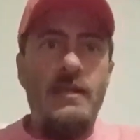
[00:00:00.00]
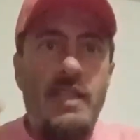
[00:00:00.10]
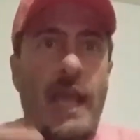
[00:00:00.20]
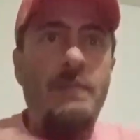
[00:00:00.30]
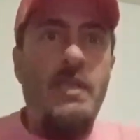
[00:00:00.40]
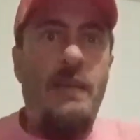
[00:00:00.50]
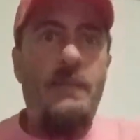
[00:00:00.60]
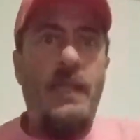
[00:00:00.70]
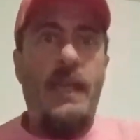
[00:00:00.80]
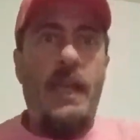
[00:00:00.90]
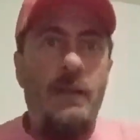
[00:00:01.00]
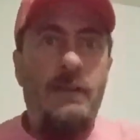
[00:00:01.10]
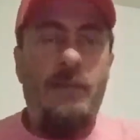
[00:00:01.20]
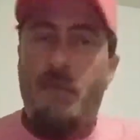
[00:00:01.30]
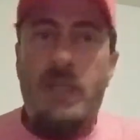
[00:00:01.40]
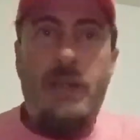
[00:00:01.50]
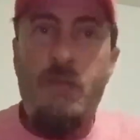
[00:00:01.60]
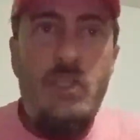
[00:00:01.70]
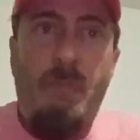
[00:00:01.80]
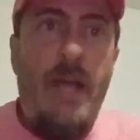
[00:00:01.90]
Type something and I'll fucking
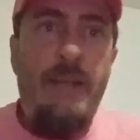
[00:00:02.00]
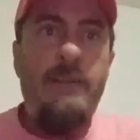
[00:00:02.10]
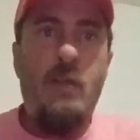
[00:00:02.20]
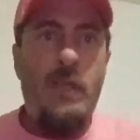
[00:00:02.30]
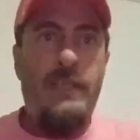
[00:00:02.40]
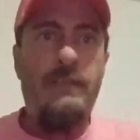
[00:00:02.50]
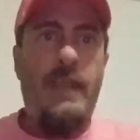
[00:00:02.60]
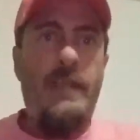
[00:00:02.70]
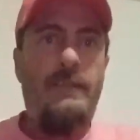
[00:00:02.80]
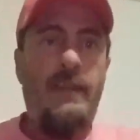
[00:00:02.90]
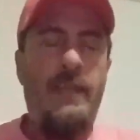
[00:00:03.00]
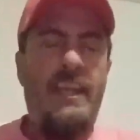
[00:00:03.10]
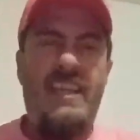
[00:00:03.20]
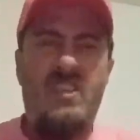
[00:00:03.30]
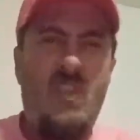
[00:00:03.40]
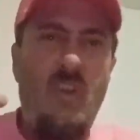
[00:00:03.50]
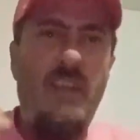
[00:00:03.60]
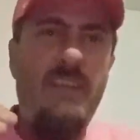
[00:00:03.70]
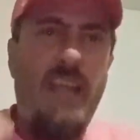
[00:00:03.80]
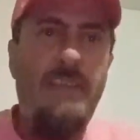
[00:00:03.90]
respond as quick as I see it. As soon
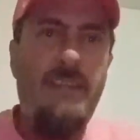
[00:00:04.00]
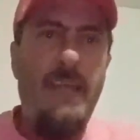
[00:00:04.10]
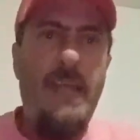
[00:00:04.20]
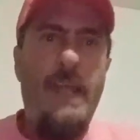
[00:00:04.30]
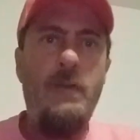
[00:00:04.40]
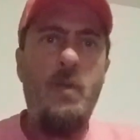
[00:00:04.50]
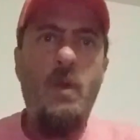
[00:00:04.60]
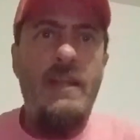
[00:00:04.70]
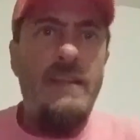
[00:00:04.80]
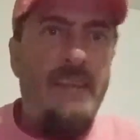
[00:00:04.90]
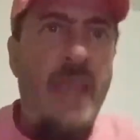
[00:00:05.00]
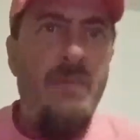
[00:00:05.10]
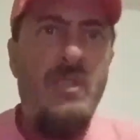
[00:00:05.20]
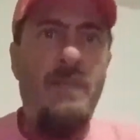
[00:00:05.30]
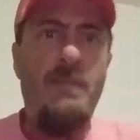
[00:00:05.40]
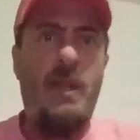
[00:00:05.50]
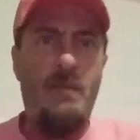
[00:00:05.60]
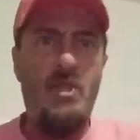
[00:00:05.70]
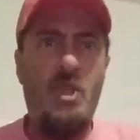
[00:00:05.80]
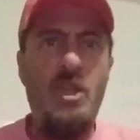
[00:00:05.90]
as I see it, Andrew, type something. I'm
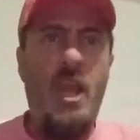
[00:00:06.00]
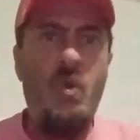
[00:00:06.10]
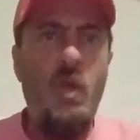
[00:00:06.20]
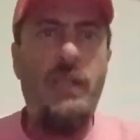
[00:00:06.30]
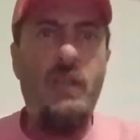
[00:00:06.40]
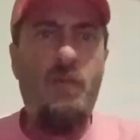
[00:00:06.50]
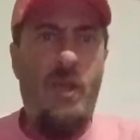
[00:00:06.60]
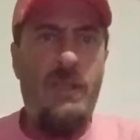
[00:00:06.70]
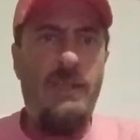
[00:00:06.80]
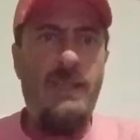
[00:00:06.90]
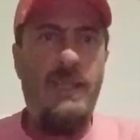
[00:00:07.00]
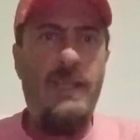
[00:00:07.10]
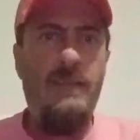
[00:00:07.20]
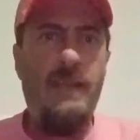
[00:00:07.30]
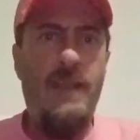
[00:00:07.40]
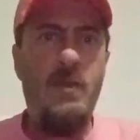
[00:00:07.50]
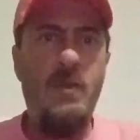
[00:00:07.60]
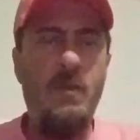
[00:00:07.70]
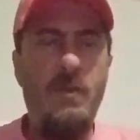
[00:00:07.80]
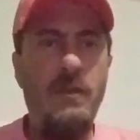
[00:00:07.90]
going to show you how quick this fucking thing is, Andrew.